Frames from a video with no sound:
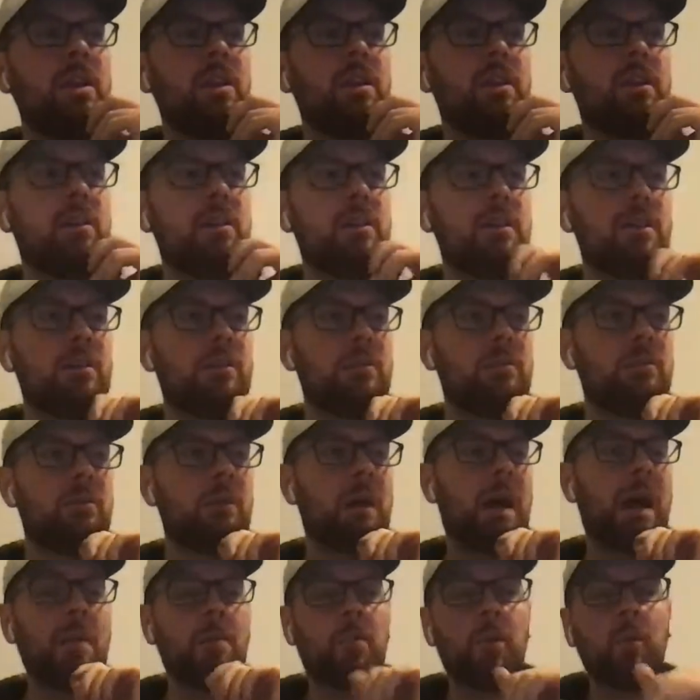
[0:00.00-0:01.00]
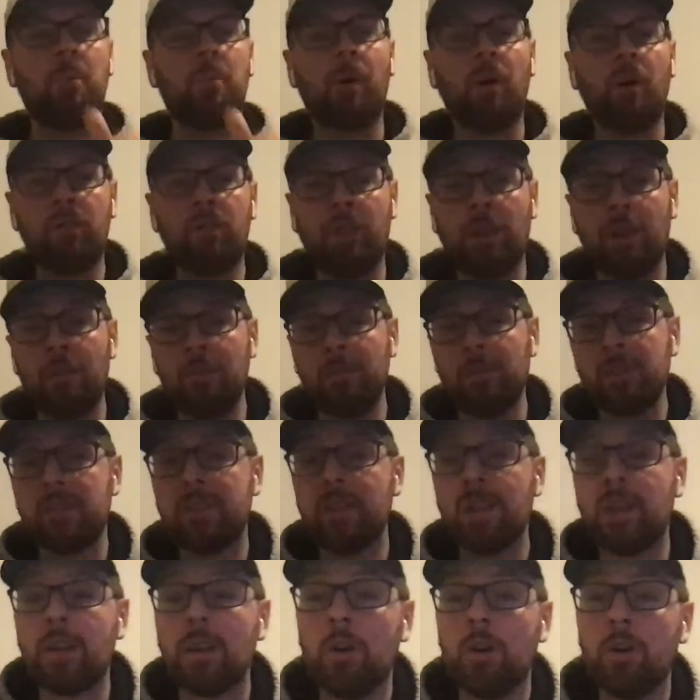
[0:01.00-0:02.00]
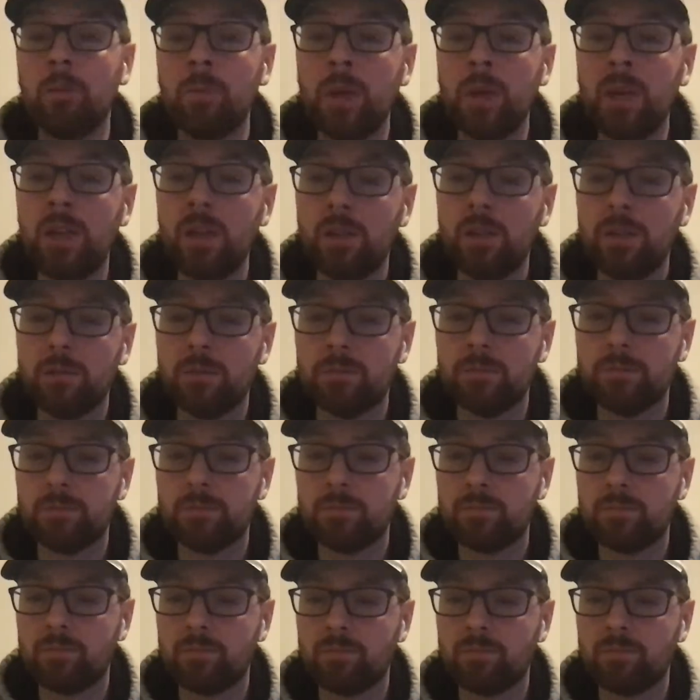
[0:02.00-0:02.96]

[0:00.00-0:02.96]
Obi, hop above them to take Obi.